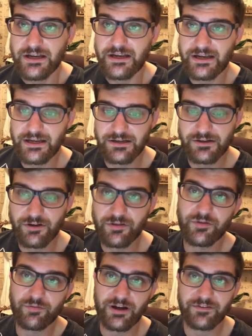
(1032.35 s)
And,
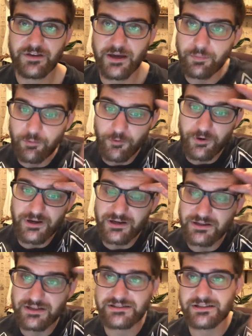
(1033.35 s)
the ref kept warning
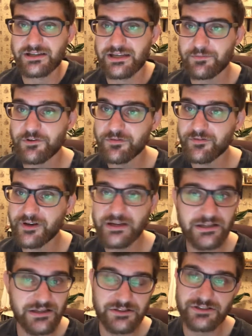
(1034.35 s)
Dustin to keep moving, and he
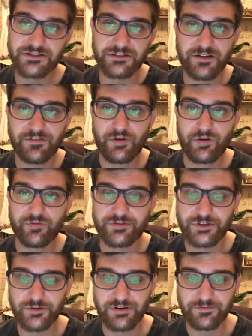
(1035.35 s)
did just enough,
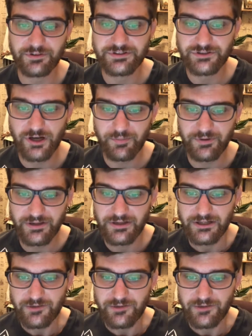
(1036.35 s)
so the ref wouldn't stop it.